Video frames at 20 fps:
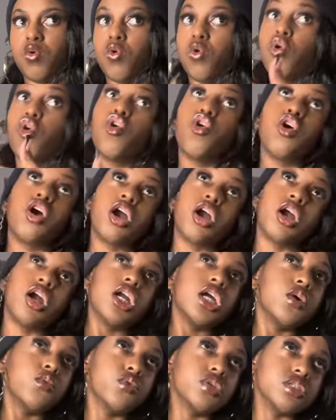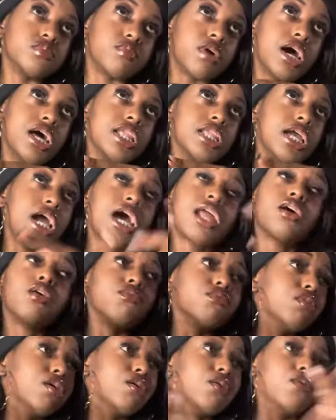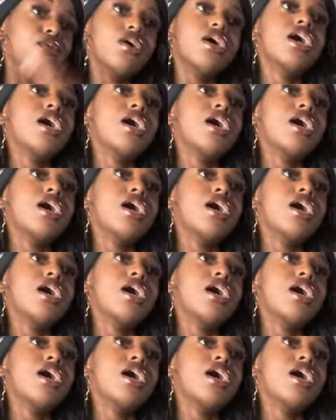or it was probably, I don't know.